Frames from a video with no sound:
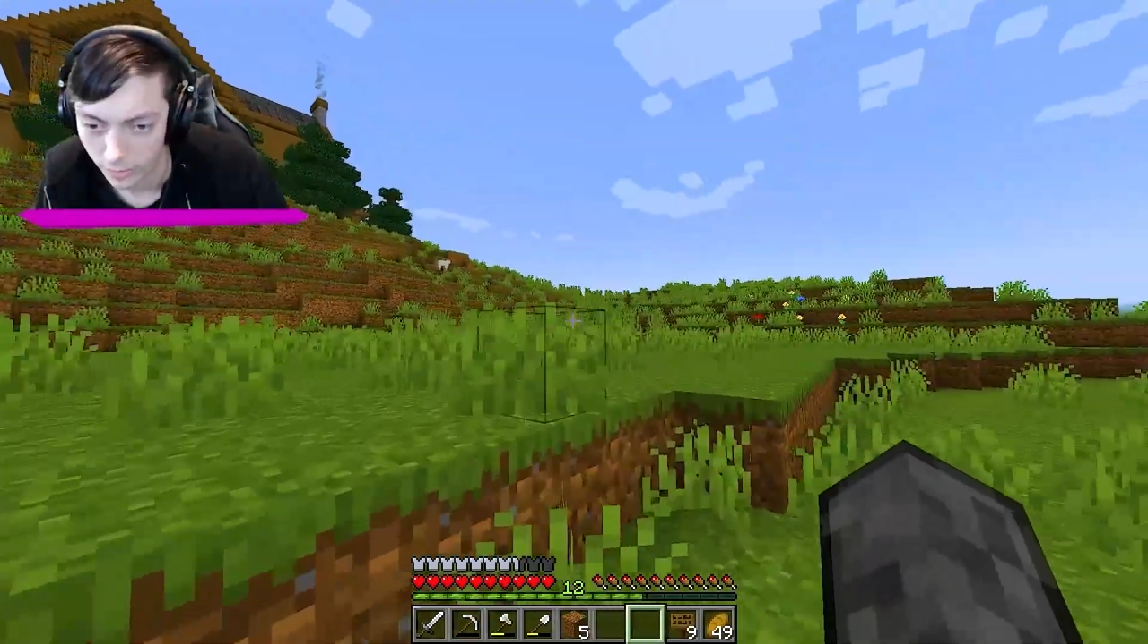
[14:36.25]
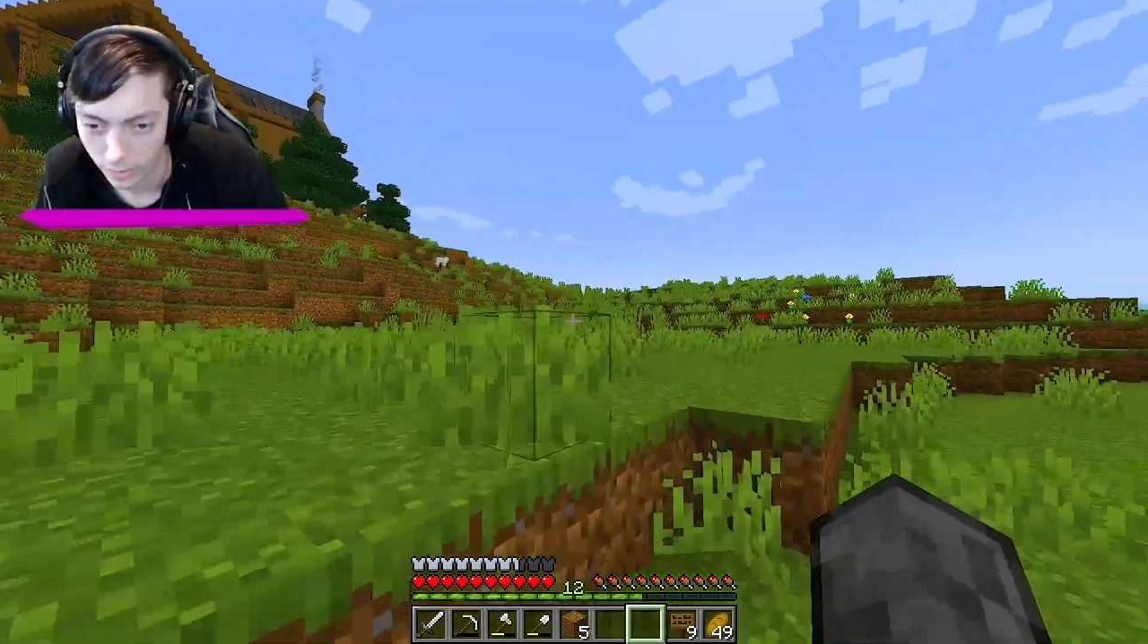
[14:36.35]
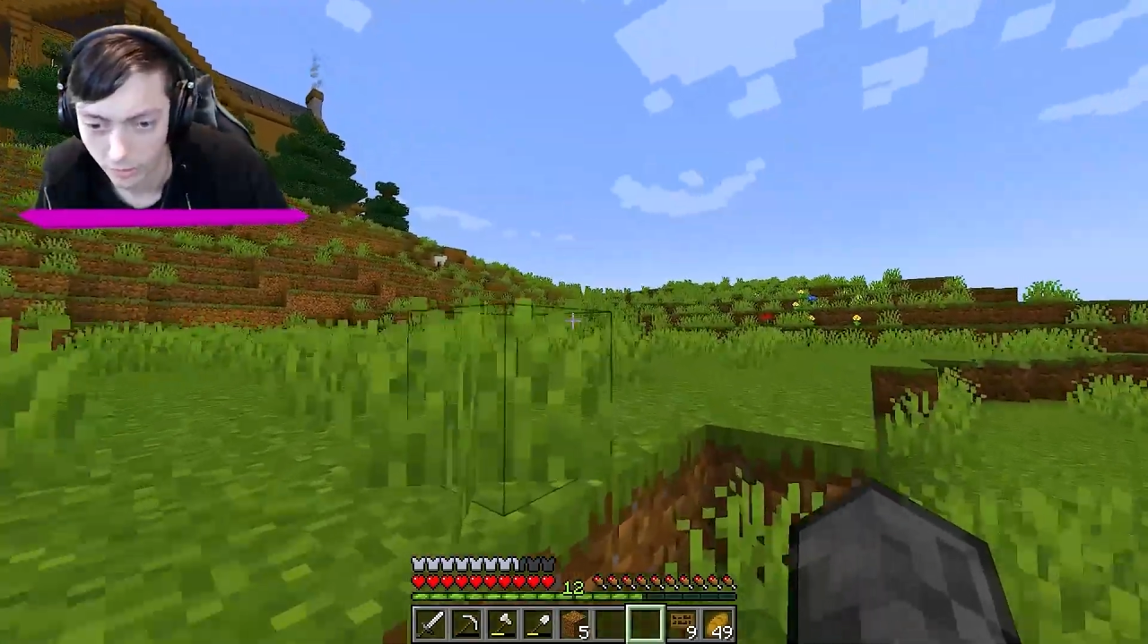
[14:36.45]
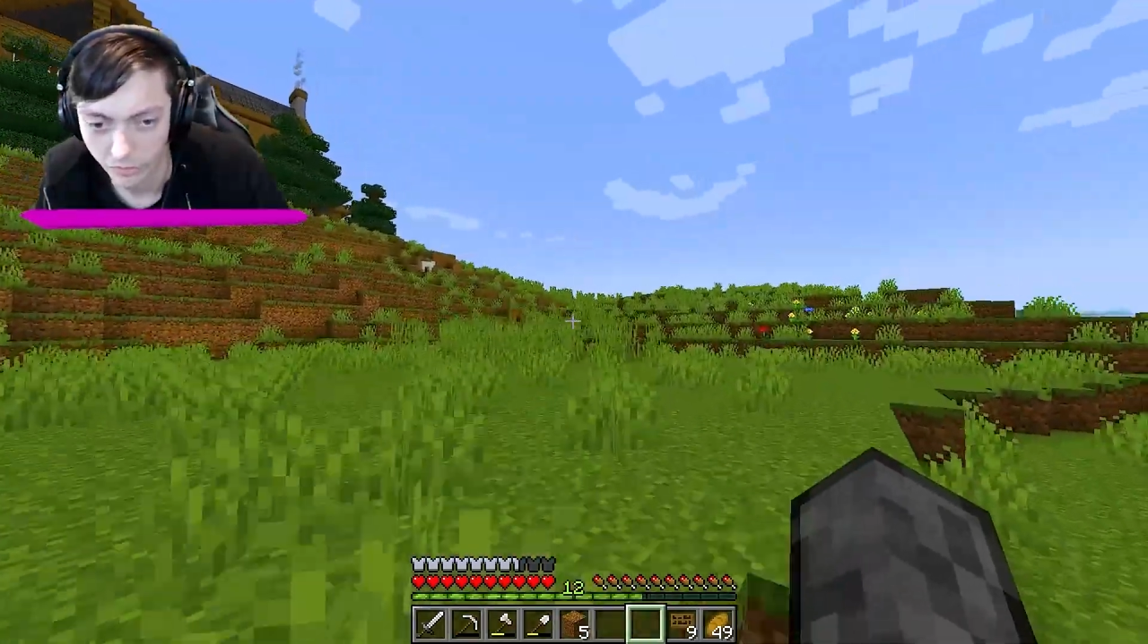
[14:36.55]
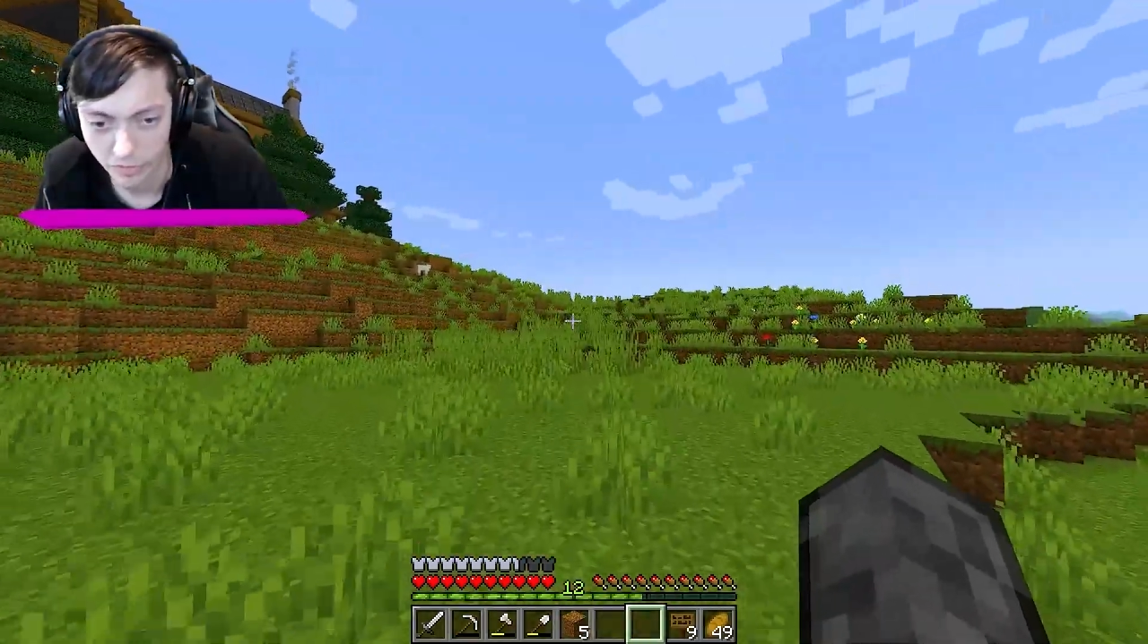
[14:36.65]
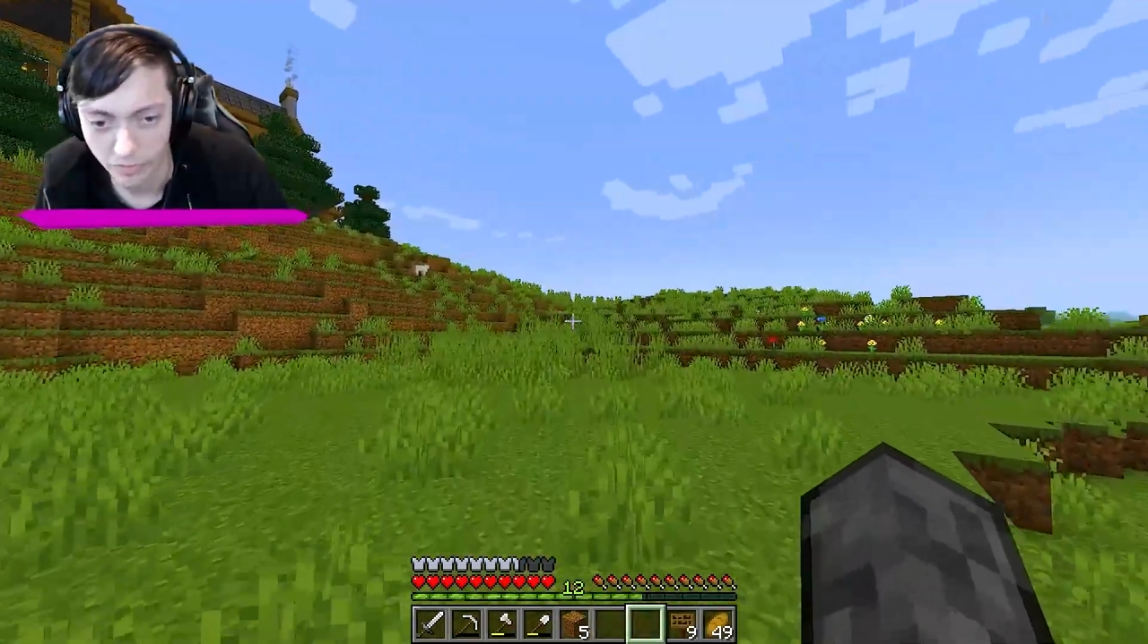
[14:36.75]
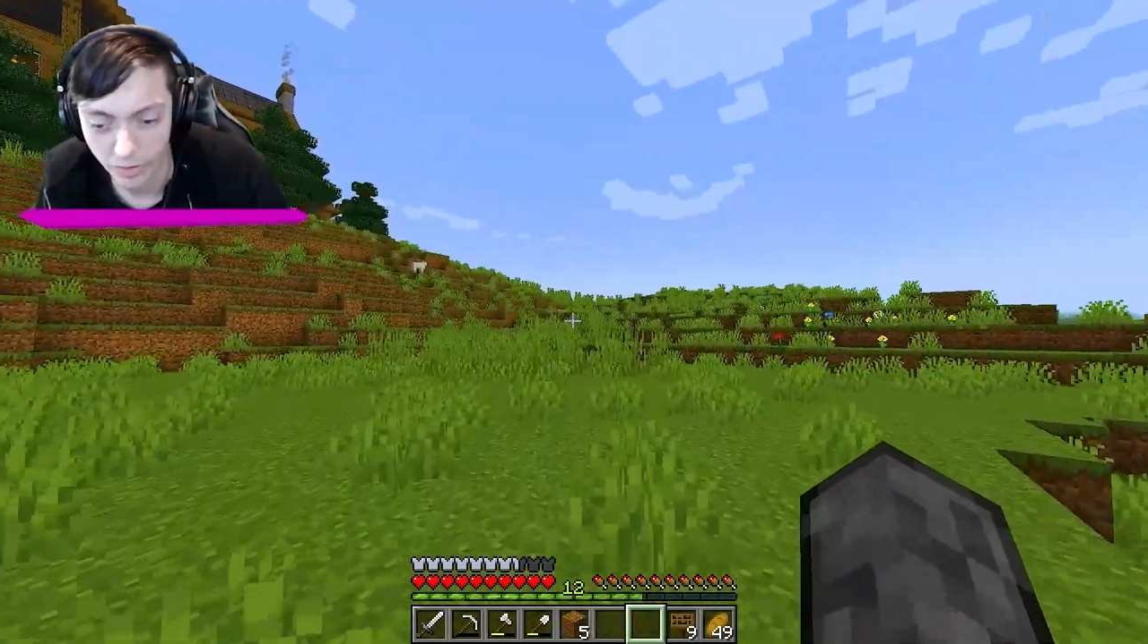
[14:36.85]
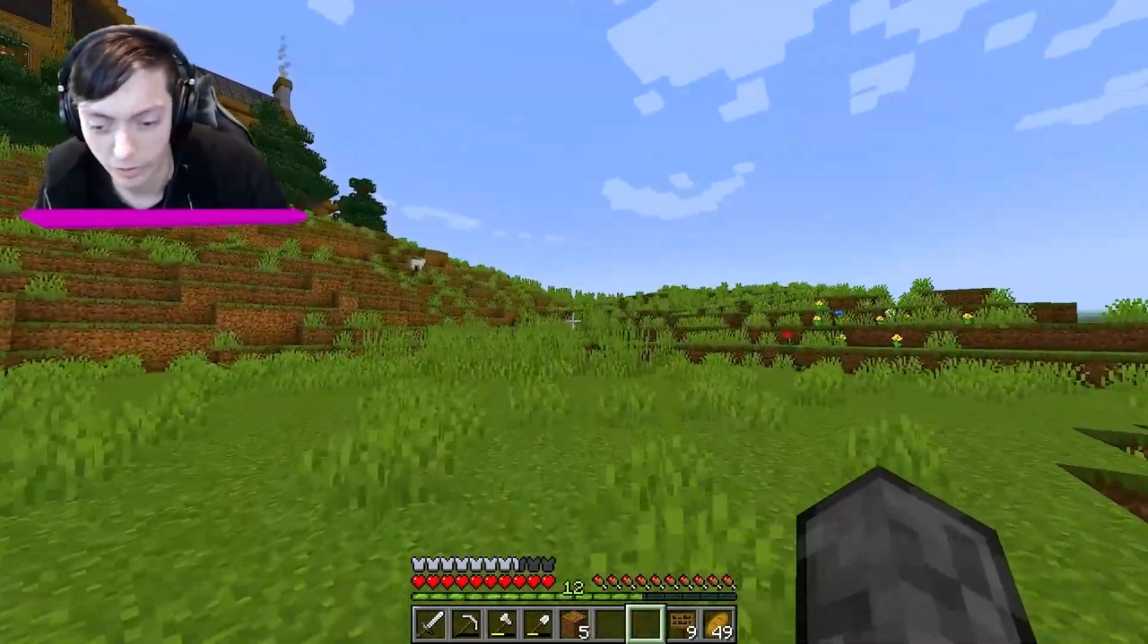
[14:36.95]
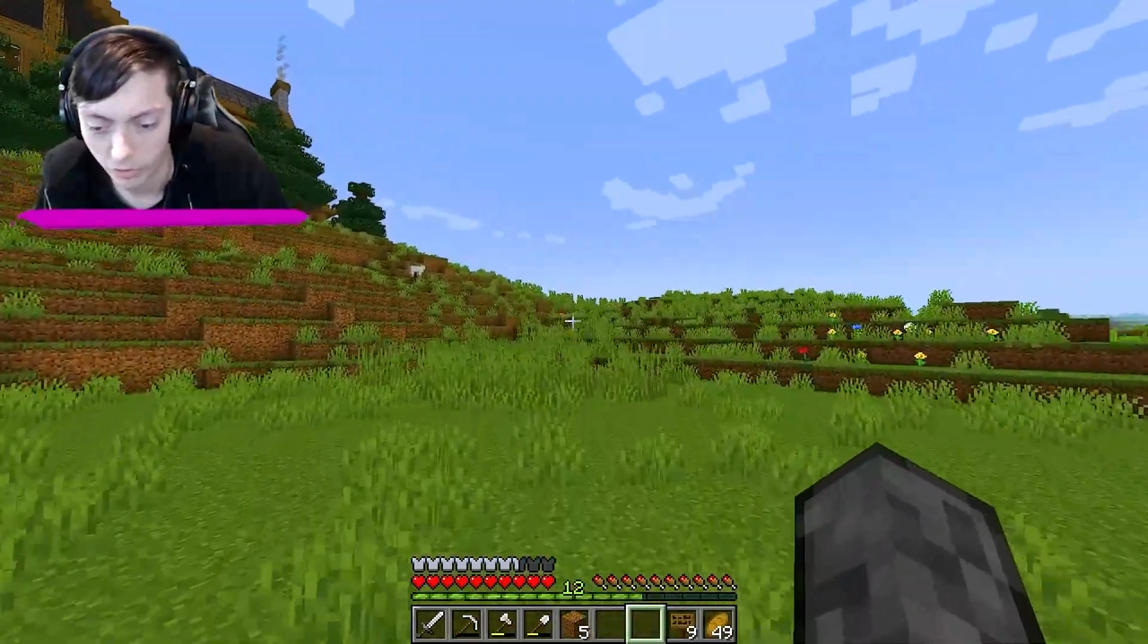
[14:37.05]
close to a village,